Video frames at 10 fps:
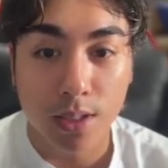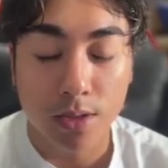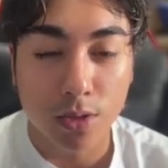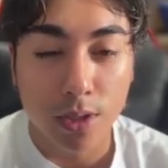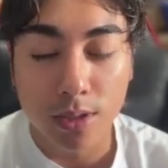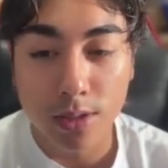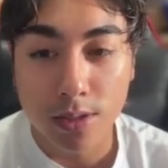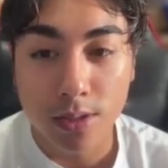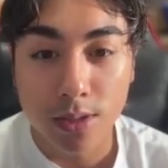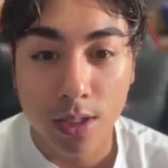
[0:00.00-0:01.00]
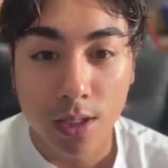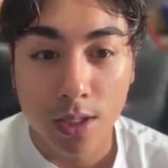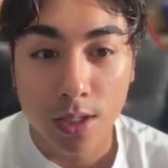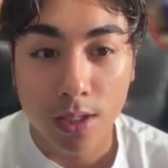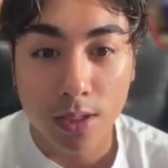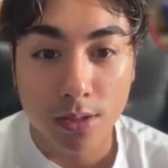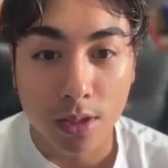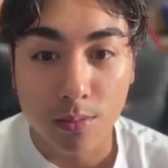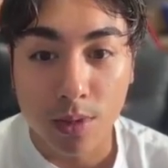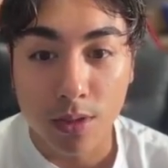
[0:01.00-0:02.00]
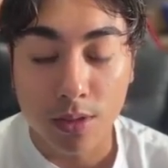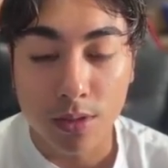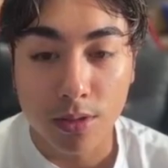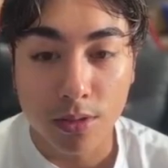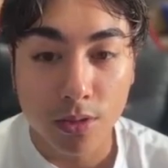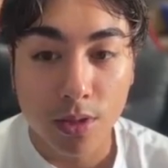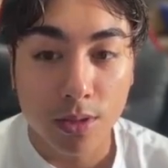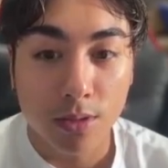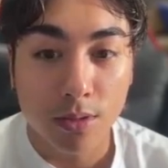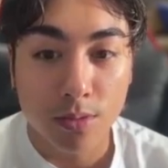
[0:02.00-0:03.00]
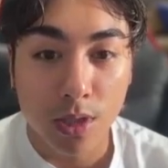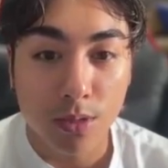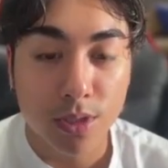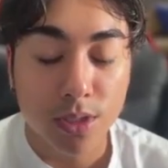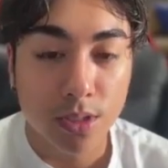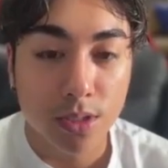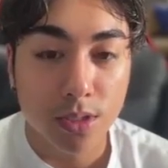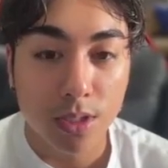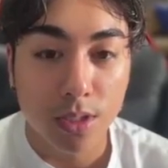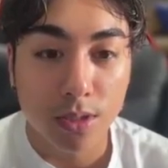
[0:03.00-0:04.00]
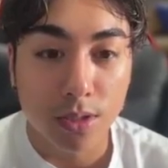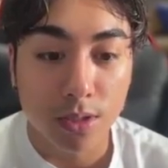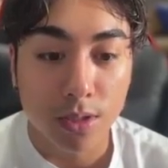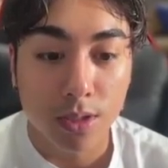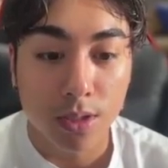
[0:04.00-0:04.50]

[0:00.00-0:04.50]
So again, this is all about, smaller businesses can